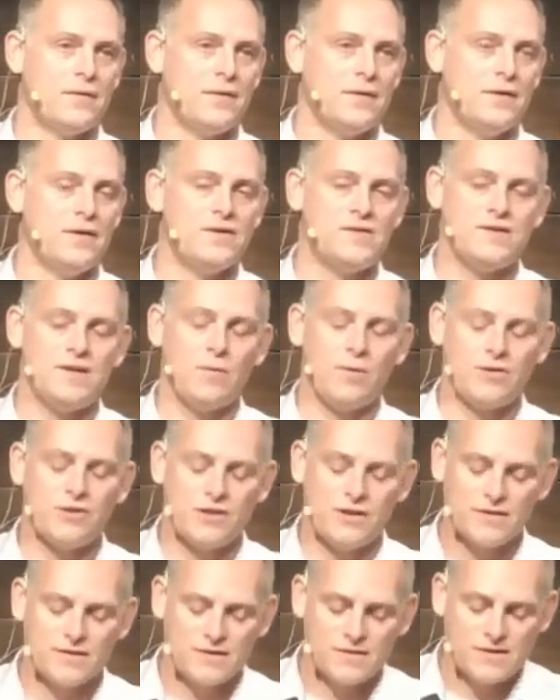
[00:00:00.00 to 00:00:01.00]
You see, what
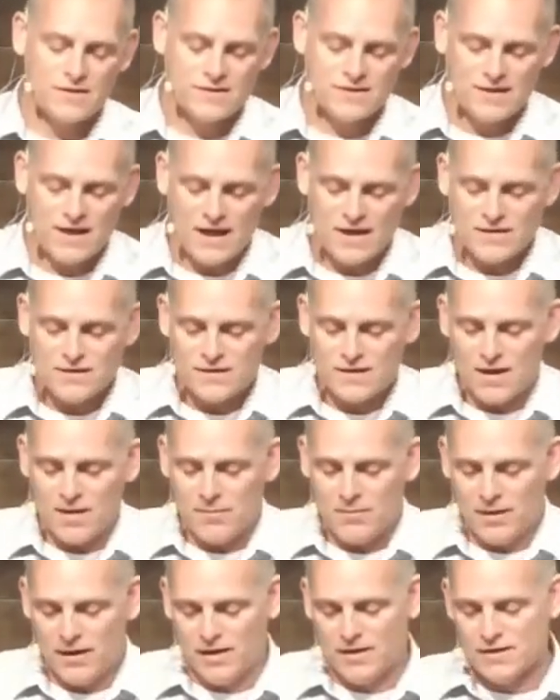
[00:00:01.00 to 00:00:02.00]
Jesus is saying to
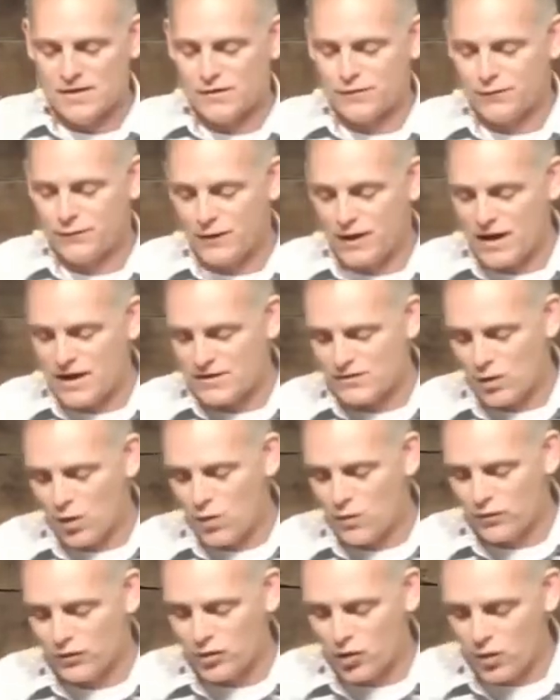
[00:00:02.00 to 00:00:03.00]
them in this phrase
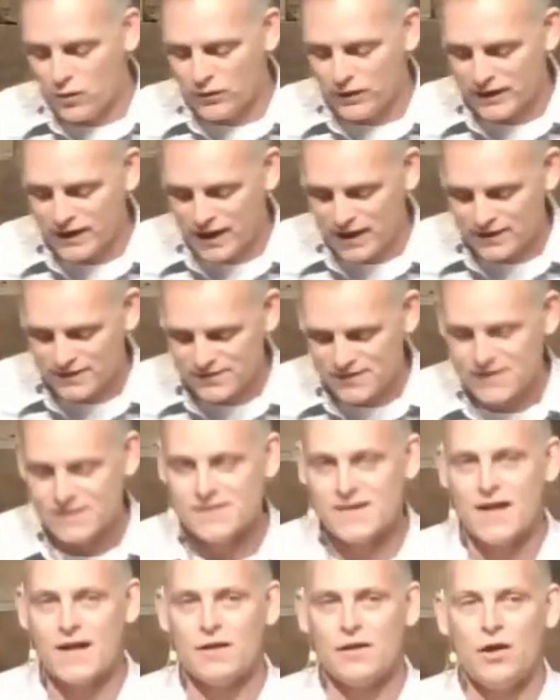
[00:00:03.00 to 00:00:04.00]
over and over again is he's
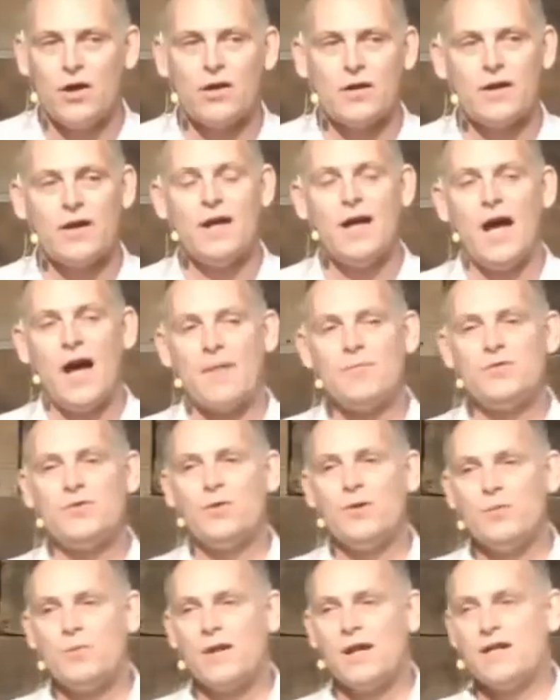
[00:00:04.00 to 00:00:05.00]
saying, look, I'm
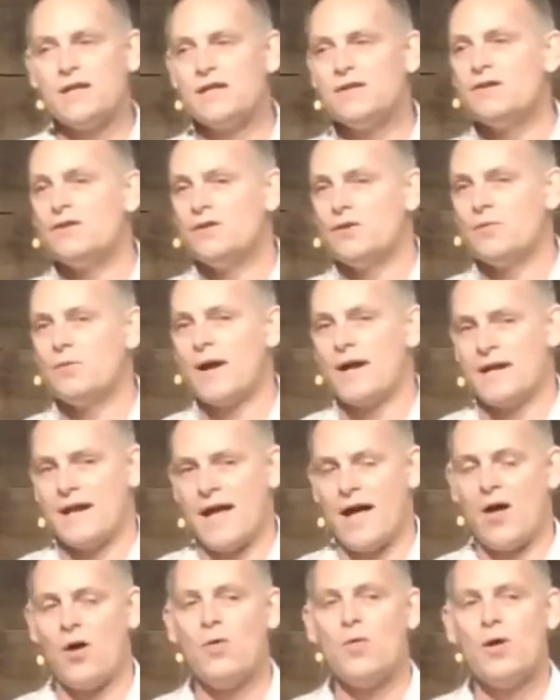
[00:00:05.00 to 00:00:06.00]
doing what I need to do right
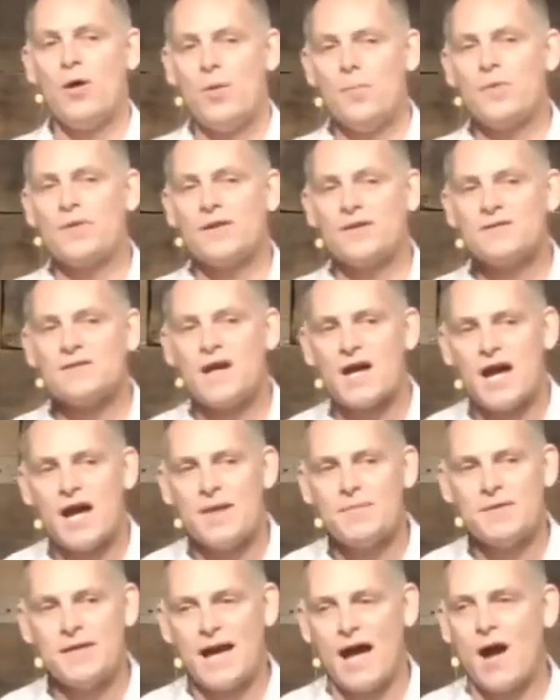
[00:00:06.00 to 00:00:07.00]
now, but the
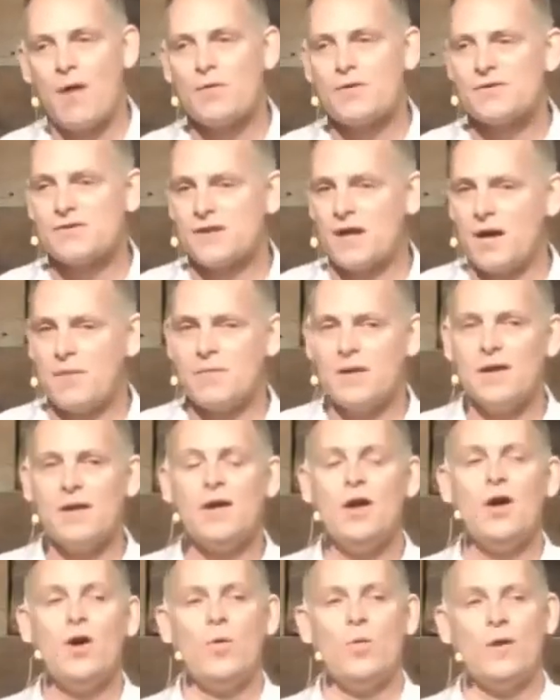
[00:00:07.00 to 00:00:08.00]
time, the hour is
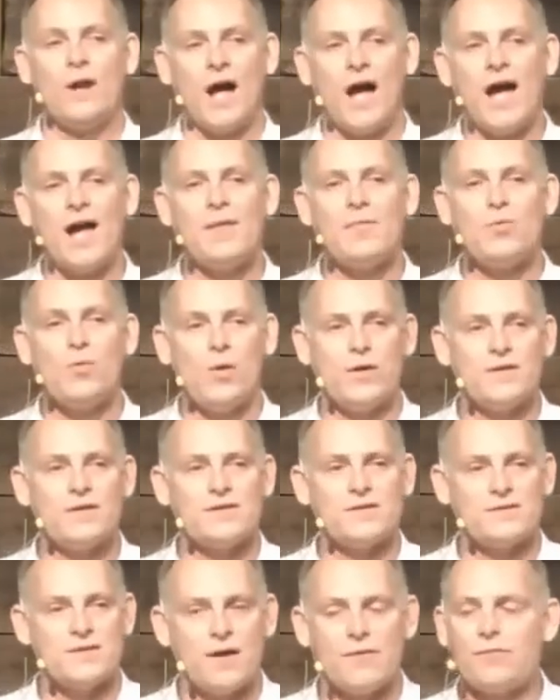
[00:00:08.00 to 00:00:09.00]
coming when I am going to
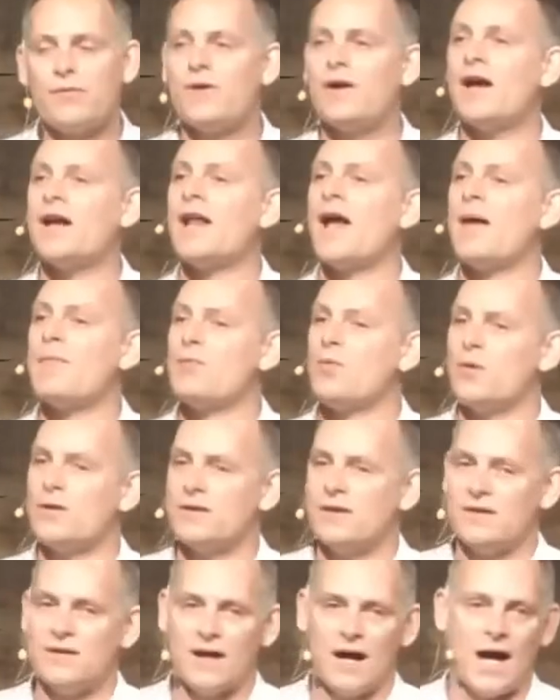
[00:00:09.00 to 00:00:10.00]
suffer and I'm going
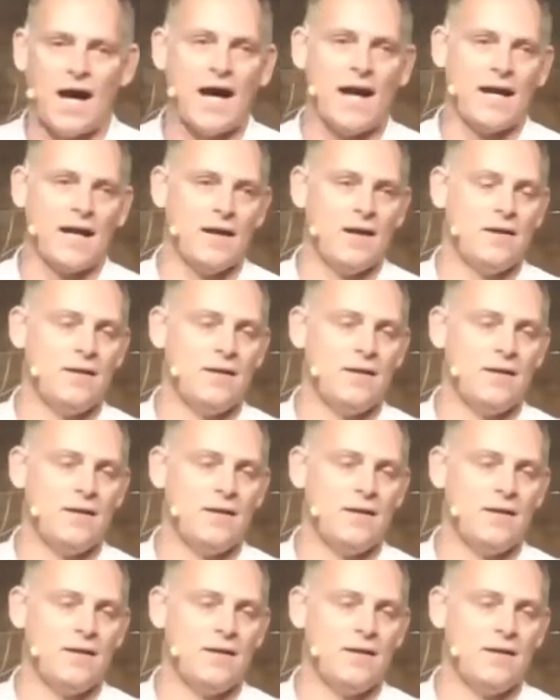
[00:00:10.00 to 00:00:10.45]
to die.